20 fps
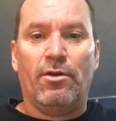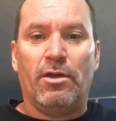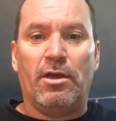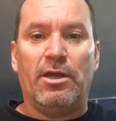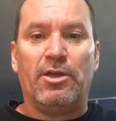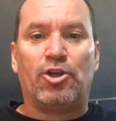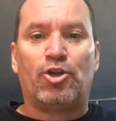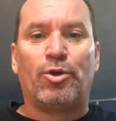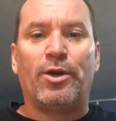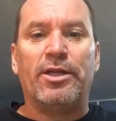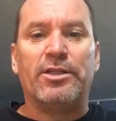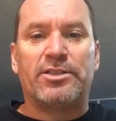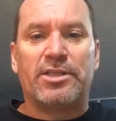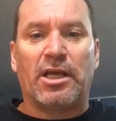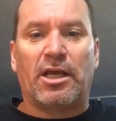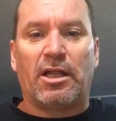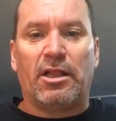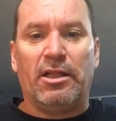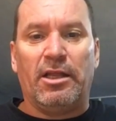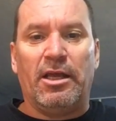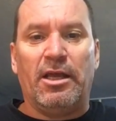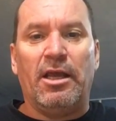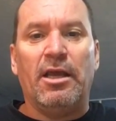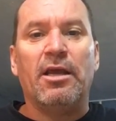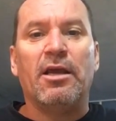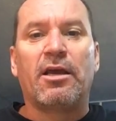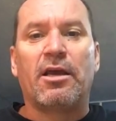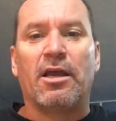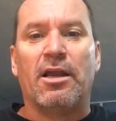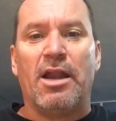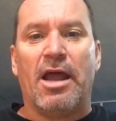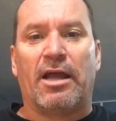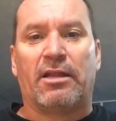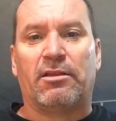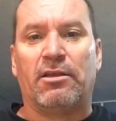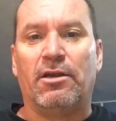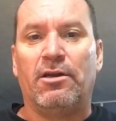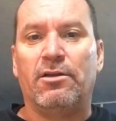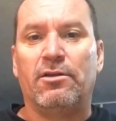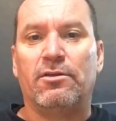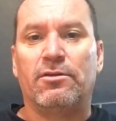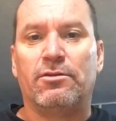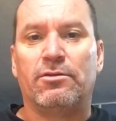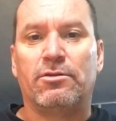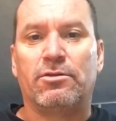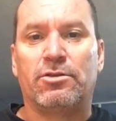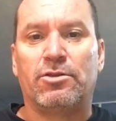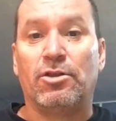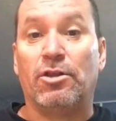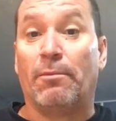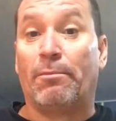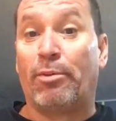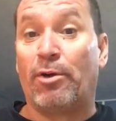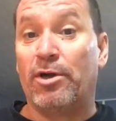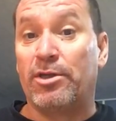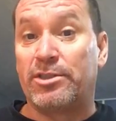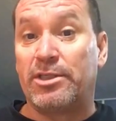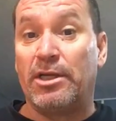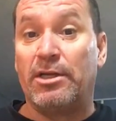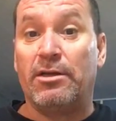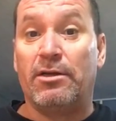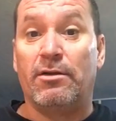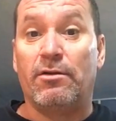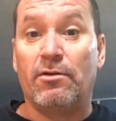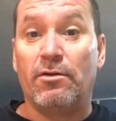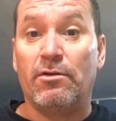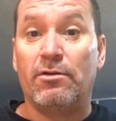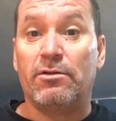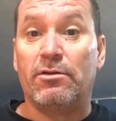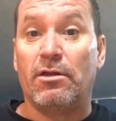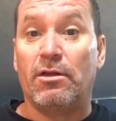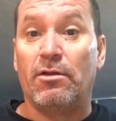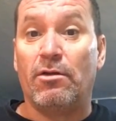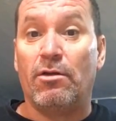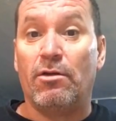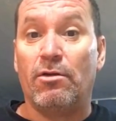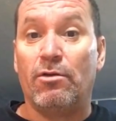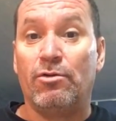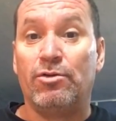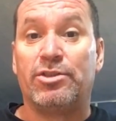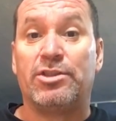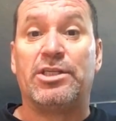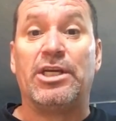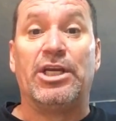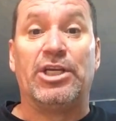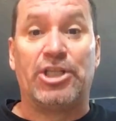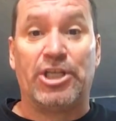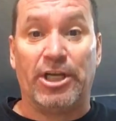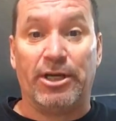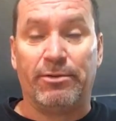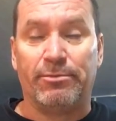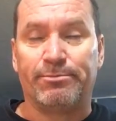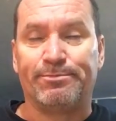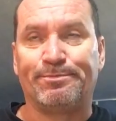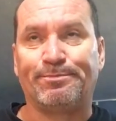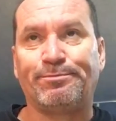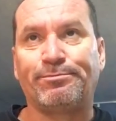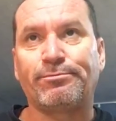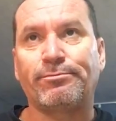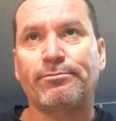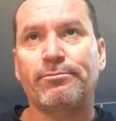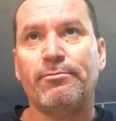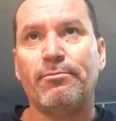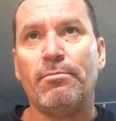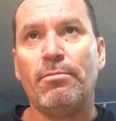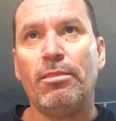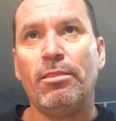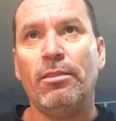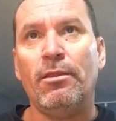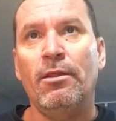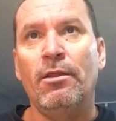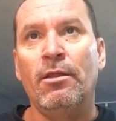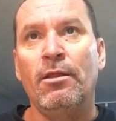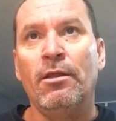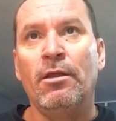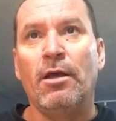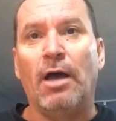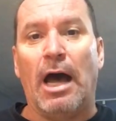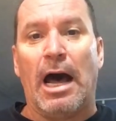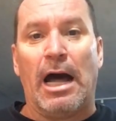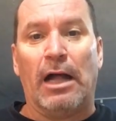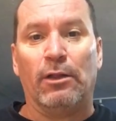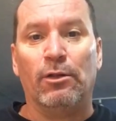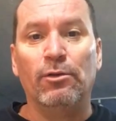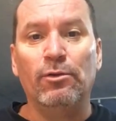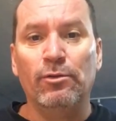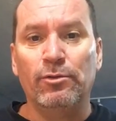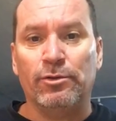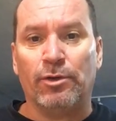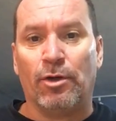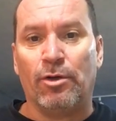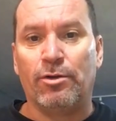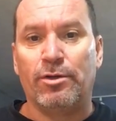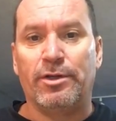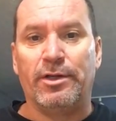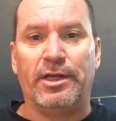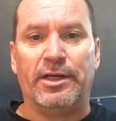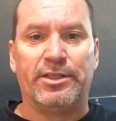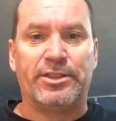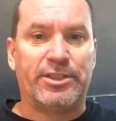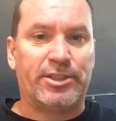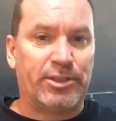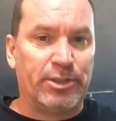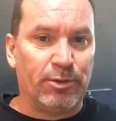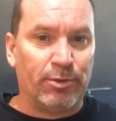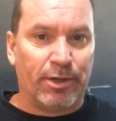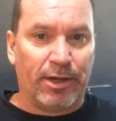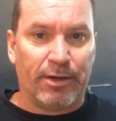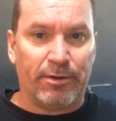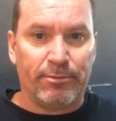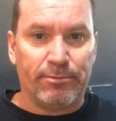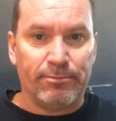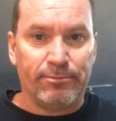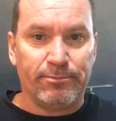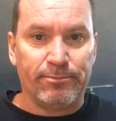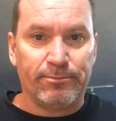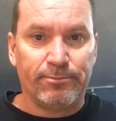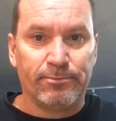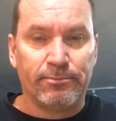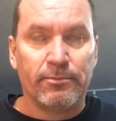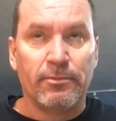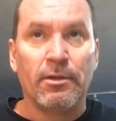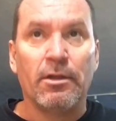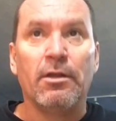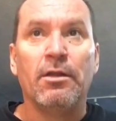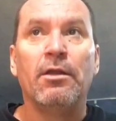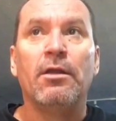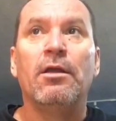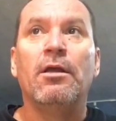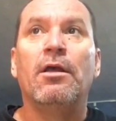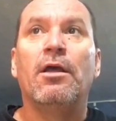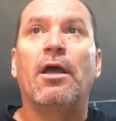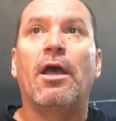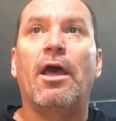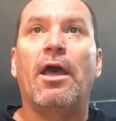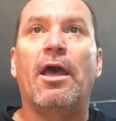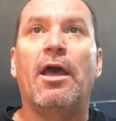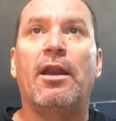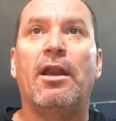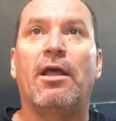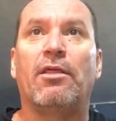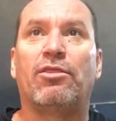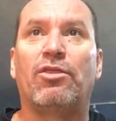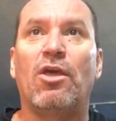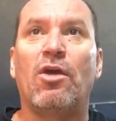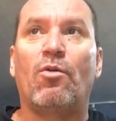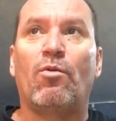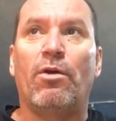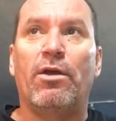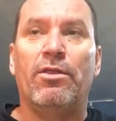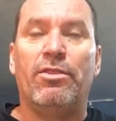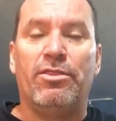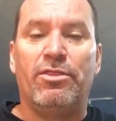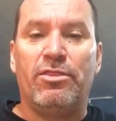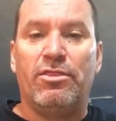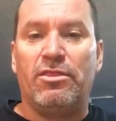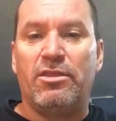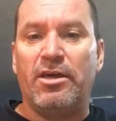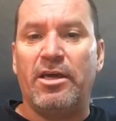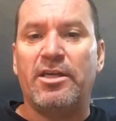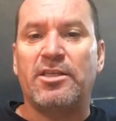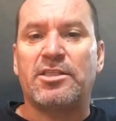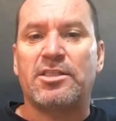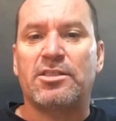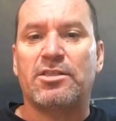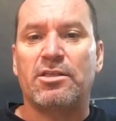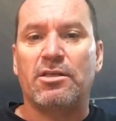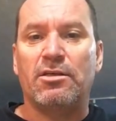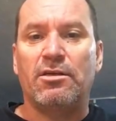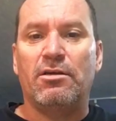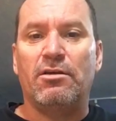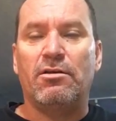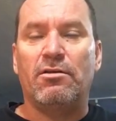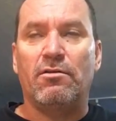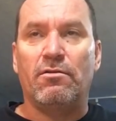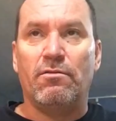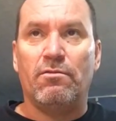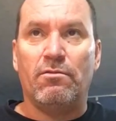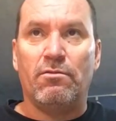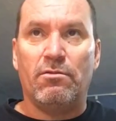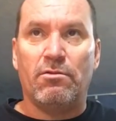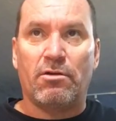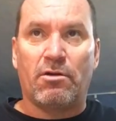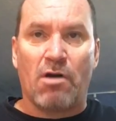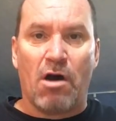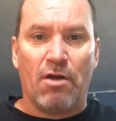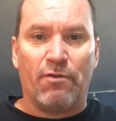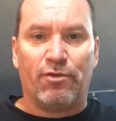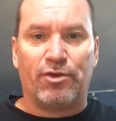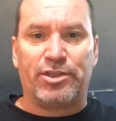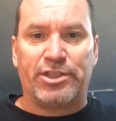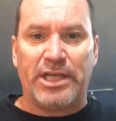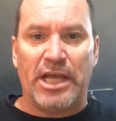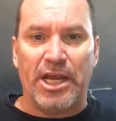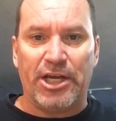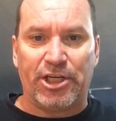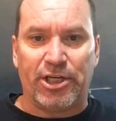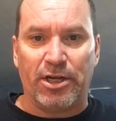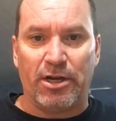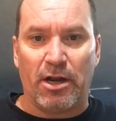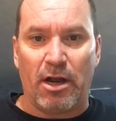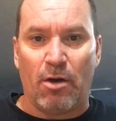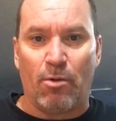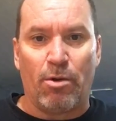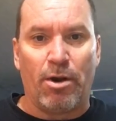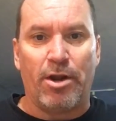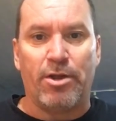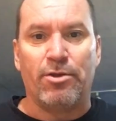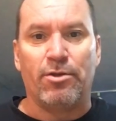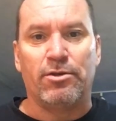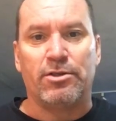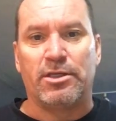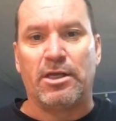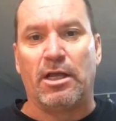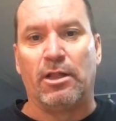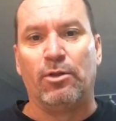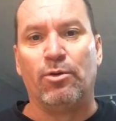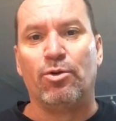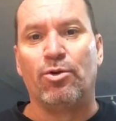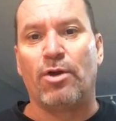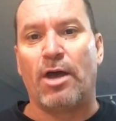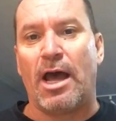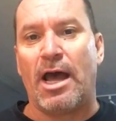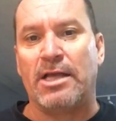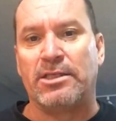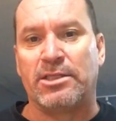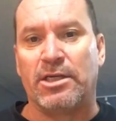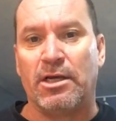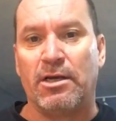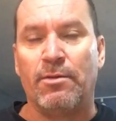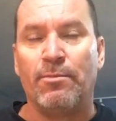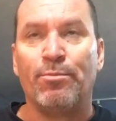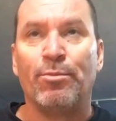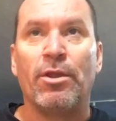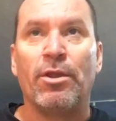intrinsically connected to the person who's teaching. Aluno is student. And I think in this conversation, I want to use the aluno as a